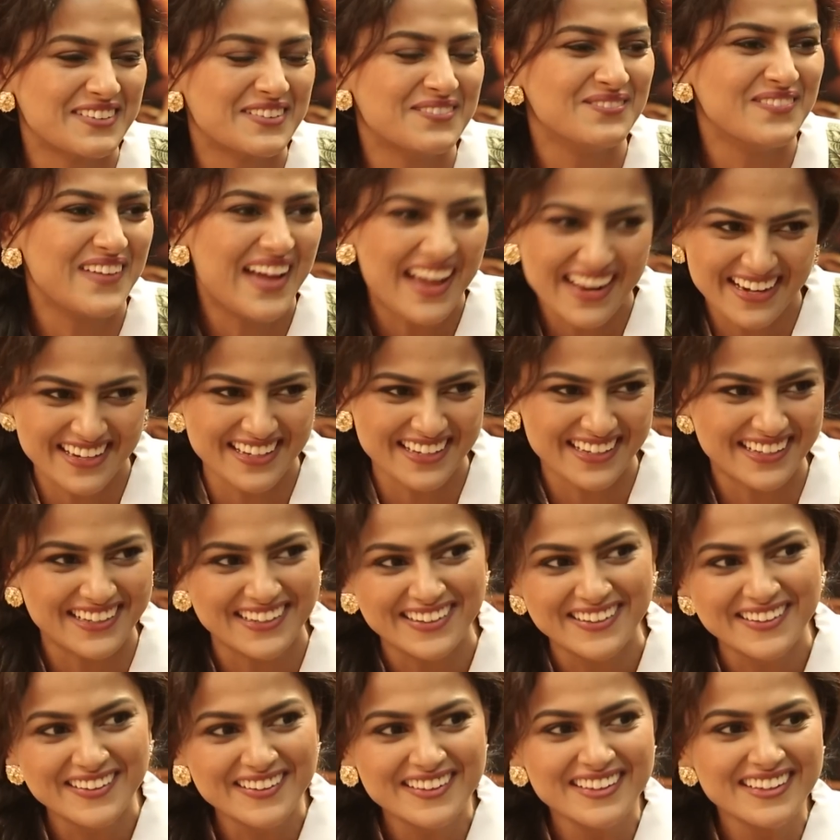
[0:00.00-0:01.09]
with
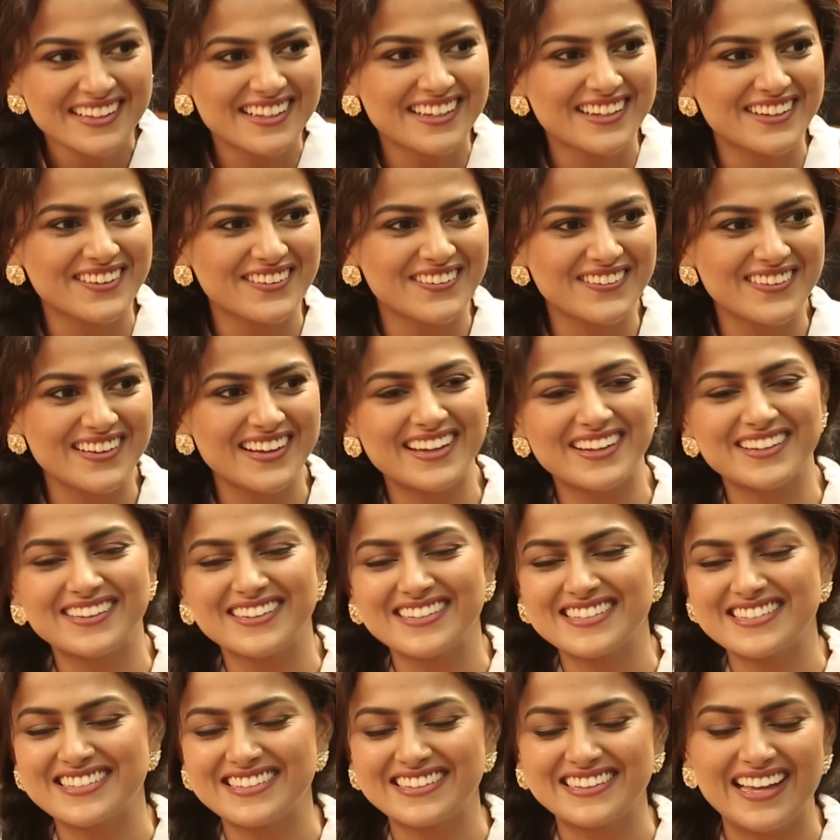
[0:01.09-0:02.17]
Maddy, you know, like,
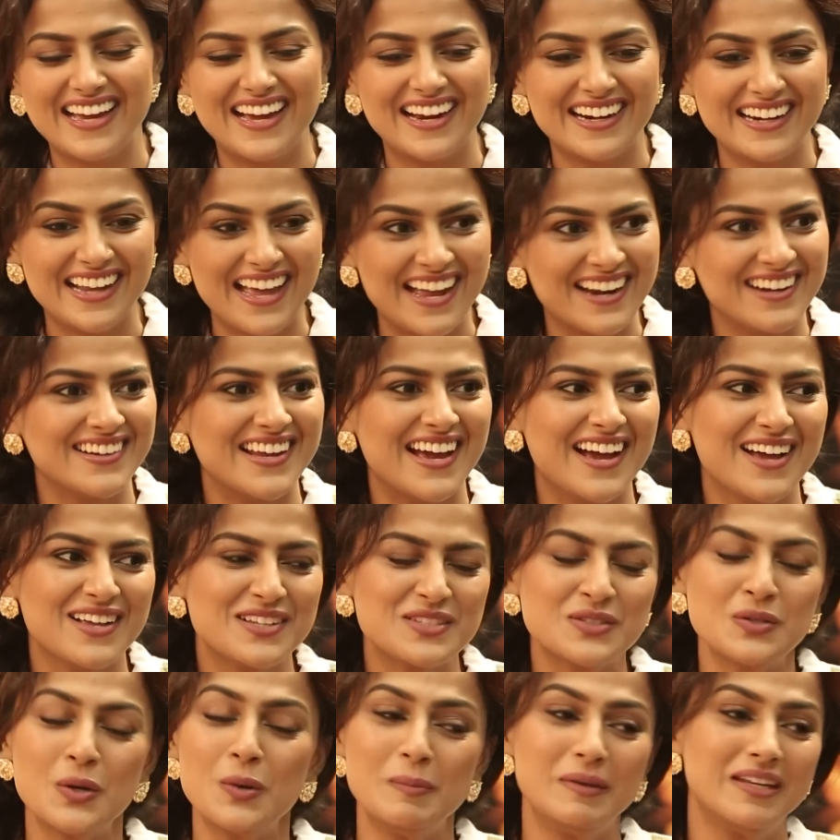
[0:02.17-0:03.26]
this and that. And
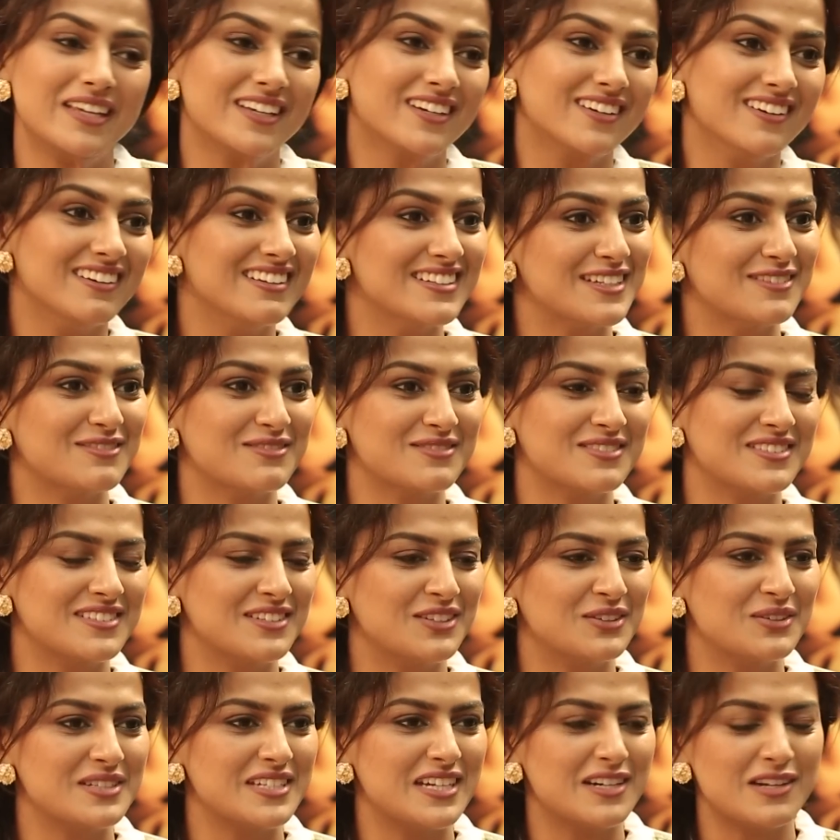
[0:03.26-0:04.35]
so many girls have,
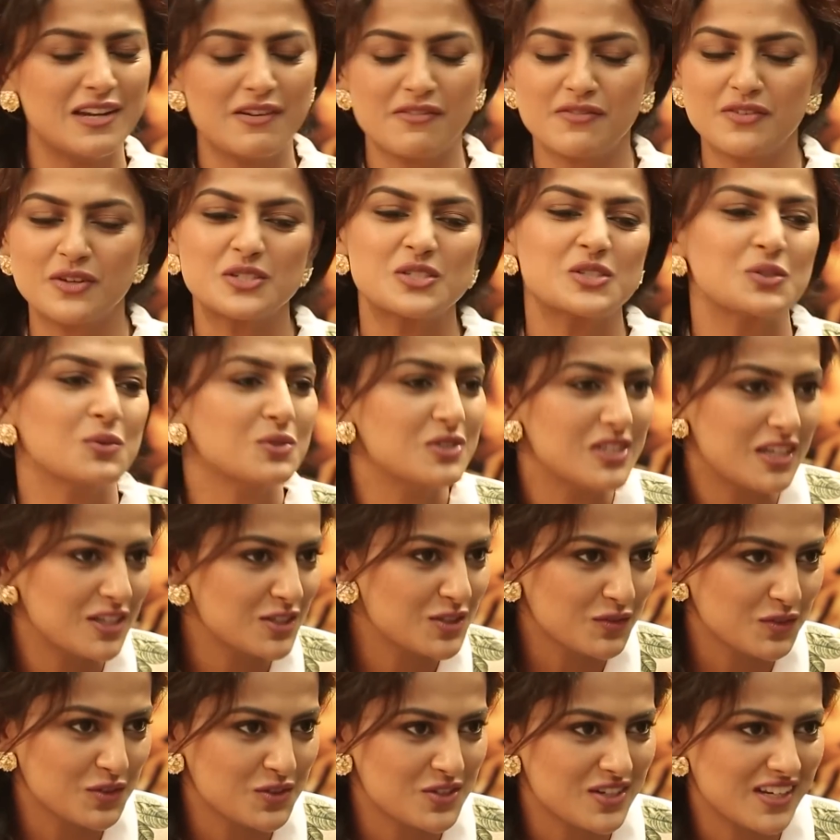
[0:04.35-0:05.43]
you know, said, like, we are so
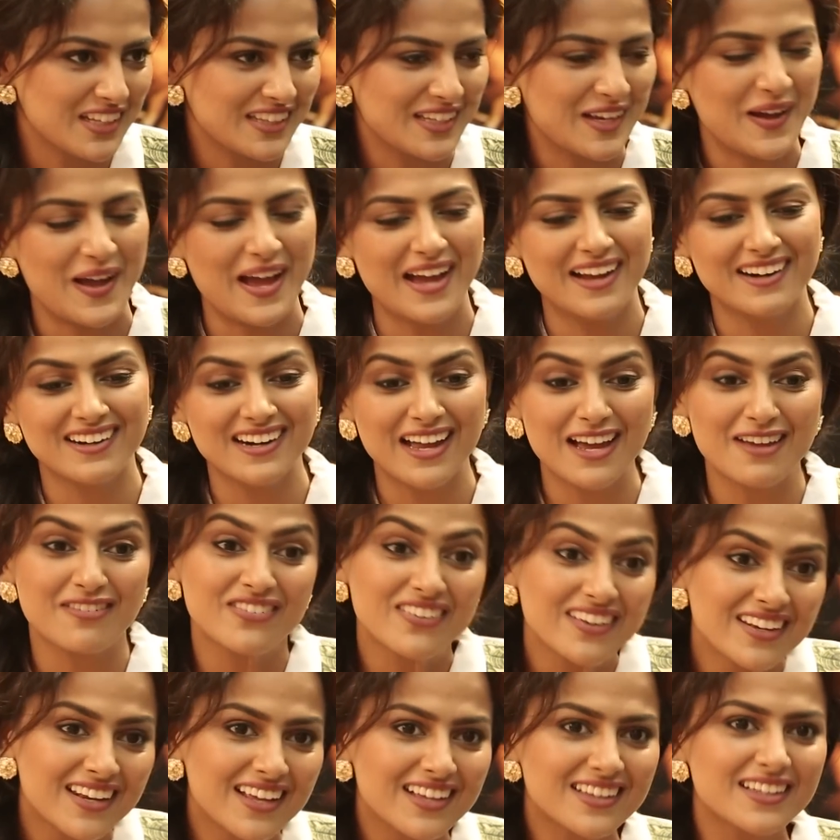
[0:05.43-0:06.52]
jealous of you, Shraddha. And I
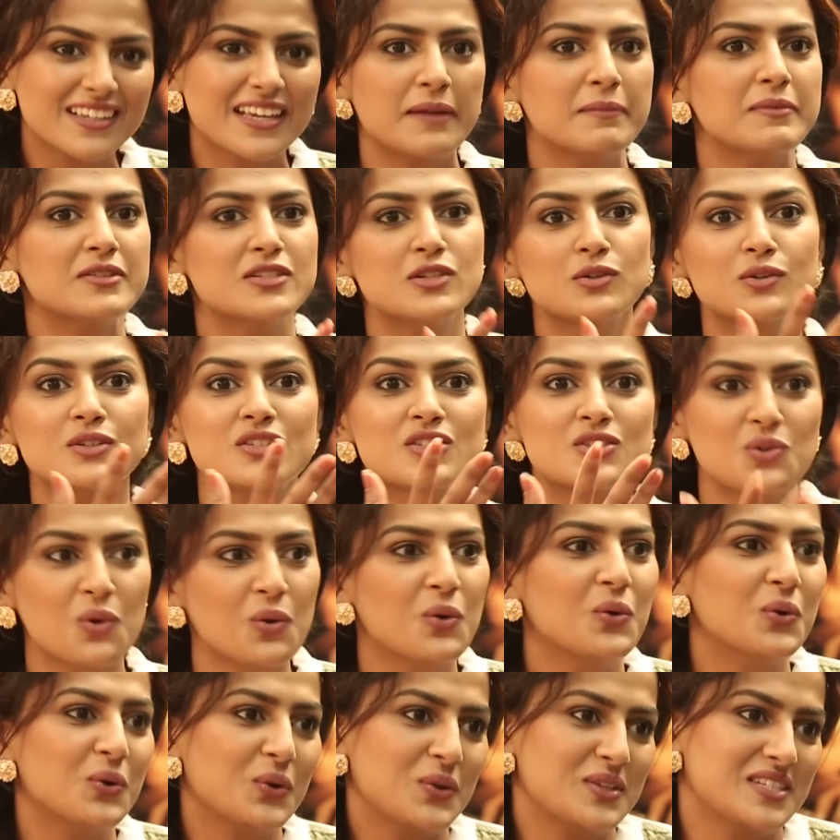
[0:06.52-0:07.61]
feel like the chemistry looks
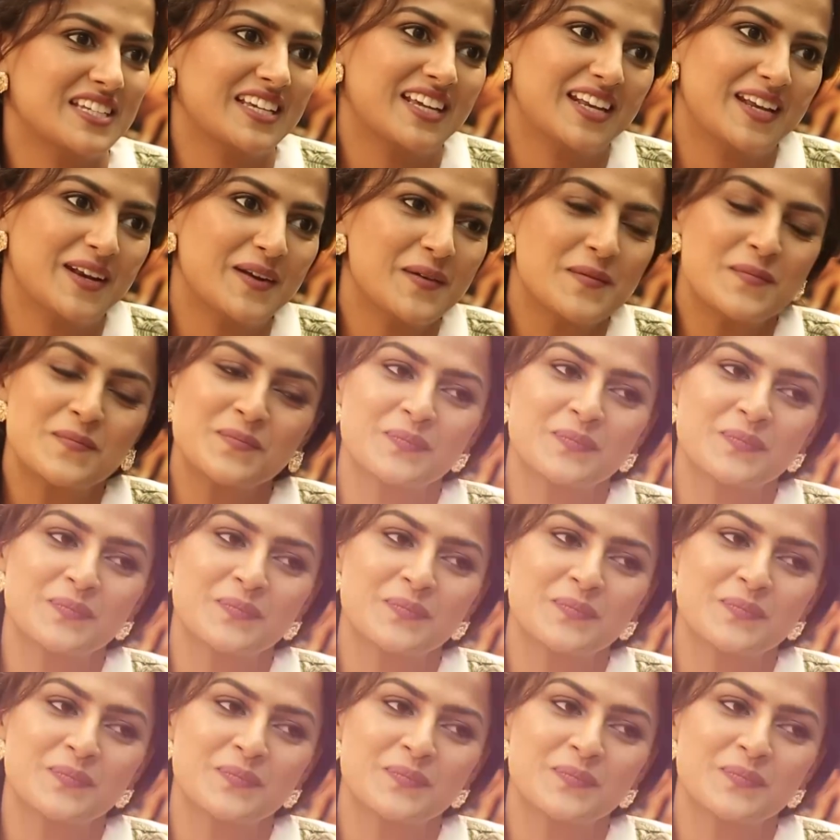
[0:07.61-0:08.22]
so good on screen.